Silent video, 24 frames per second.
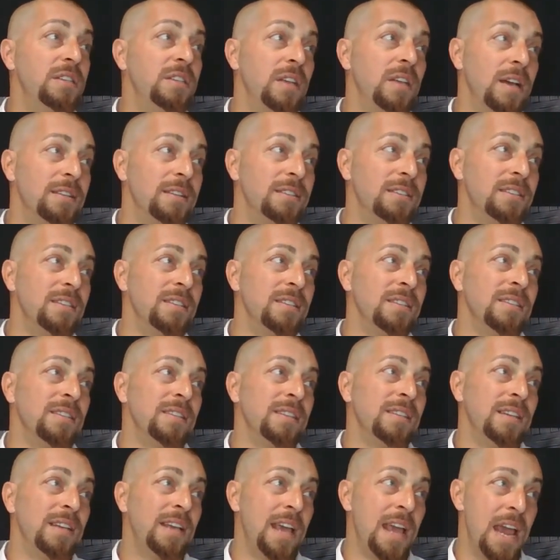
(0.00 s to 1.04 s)
doesn't
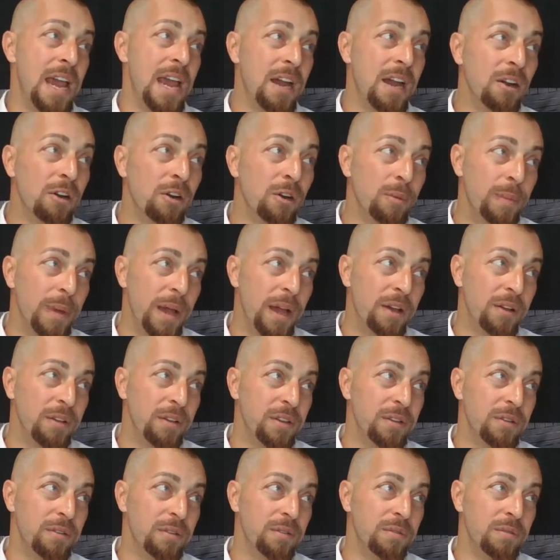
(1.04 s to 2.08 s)
care
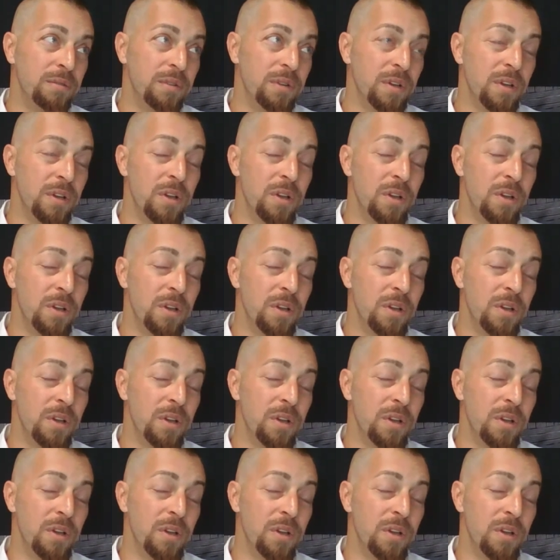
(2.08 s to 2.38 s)
about you,